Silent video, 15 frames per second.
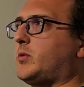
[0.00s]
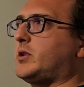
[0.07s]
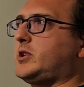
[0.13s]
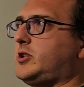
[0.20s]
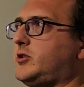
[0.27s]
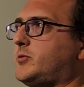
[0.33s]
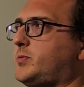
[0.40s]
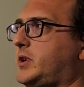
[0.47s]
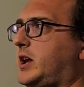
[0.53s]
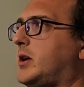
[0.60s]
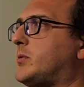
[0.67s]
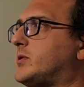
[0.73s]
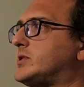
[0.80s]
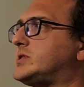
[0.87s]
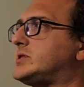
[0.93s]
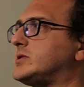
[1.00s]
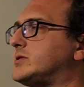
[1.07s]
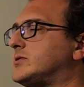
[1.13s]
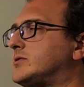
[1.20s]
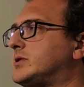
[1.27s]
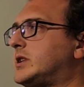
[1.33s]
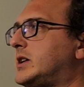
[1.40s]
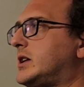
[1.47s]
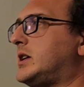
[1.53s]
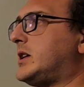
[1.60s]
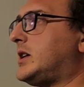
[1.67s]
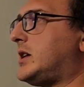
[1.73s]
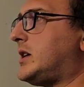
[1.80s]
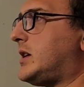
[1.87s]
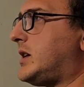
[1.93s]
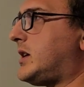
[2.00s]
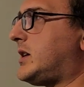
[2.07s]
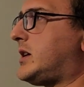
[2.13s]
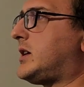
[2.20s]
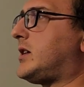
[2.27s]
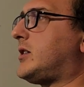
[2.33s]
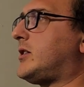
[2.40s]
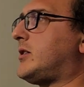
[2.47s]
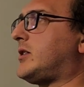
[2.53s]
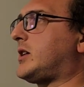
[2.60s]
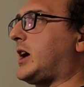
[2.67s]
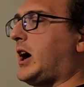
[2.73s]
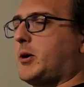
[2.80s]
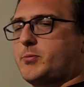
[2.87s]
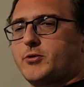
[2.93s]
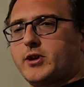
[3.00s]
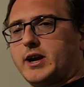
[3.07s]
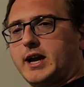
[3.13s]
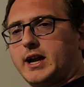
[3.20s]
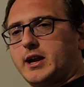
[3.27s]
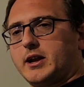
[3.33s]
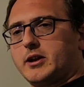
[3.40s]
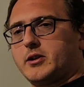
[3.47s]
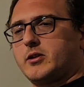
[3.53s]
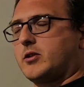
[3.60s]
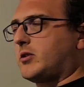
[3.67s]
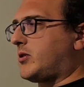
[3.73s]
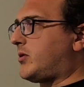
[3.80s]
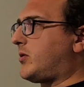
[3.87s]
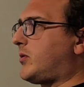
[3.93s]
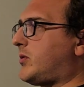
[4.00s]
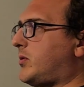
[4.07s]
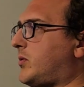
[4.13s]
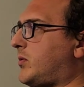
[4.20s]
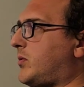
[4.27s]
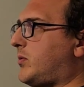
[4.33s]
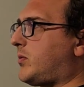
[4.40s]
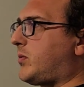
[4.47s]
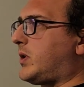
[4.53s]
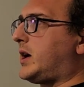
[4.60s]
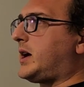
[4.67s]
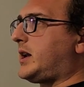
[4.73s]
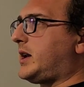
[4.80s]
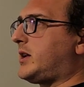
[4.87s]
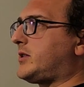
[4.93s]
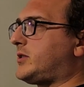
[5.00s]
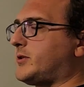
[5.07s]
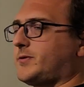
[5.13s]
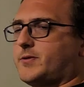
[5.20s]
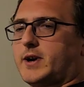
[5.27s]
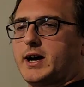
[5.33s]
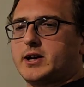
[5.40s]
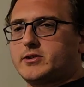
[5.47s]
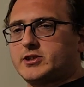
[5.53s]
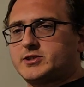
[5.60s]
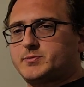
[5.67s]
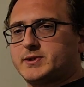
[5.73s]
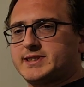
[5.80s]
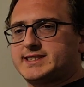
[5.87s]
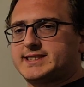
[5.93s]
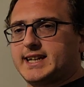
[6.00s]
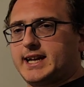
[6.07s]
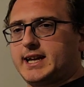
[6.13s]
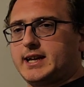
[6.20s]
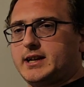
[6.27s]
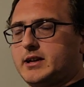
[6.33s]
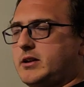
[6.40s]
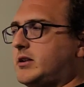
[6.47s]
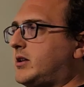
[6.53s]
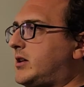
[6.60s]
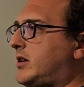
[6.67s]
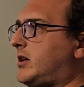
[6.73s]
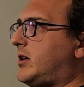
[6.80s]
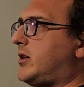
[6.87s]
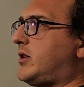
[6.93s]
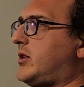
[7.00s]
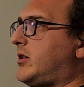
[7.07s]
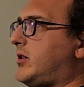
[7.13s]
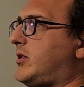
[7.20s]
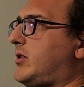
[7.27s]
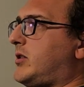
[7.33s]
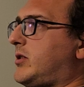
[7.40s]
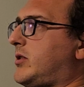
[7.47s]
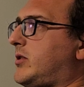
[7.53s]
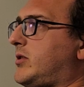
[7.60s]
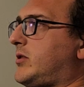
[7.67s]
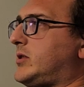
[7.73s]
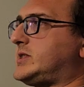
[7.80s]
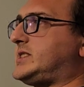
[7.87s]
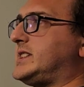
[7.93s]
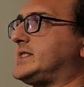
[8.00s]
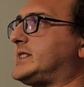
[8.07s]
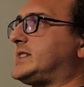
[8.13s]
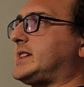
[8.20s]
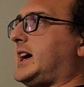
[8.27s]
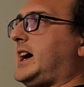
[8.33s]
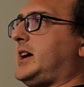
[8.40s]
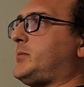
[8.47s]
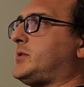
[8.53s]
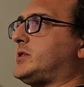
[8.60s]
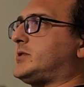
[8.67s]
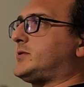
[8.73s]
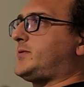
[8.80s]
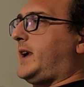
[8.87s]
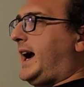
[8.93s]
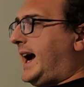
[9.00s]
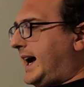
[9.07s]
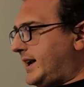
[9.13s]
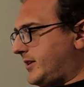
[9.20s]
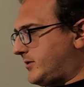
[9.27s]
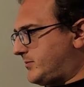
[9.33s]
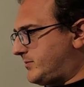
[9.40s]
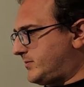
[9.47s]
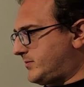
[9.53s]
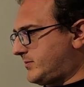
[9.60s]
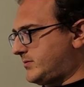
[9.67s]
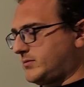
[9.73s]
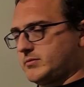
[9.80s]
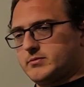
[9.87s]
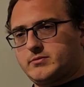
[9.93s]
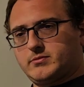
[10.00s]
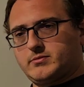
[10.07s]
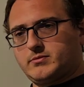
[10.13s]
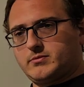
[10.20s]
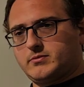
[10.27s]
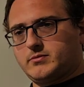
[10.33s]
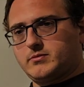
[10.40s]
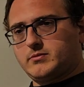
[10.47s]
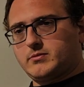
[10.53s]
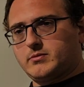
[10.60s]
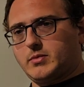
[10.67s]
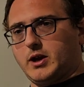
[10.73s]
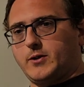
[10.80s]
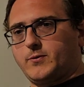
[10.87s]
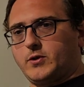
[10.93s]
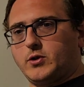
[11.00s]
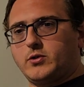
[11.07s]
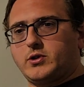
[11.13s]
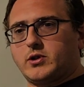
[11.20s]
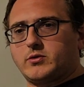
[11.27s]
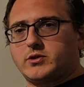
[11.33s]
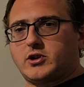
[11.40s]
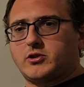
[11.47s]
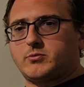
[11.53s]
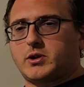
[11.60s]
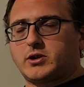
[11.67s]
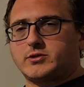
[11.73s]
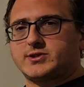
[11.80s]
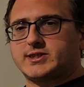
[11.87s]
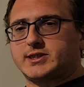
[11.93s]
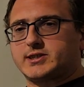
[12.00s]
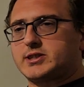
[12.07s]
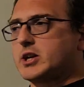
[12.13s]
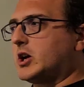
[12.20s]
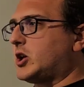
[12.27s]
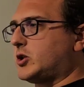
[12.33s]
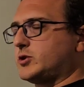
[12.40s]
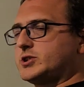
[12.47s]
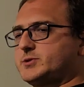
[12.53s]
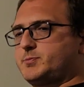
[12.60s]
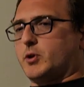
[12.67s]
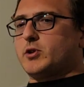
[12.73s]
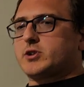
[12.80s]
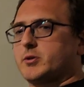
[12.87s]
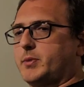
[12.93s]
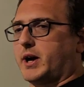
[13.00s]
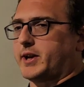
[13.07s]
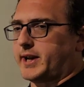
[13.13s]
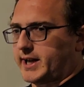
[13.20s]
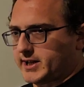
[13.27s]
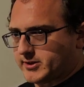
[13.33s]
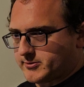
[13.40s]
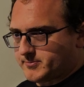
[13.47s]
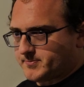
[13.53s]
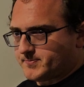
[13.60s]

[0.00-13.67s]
you be able to comprehend what the Father's been saying since the time of Adam? If you don't know Moses, who spoke about Adam?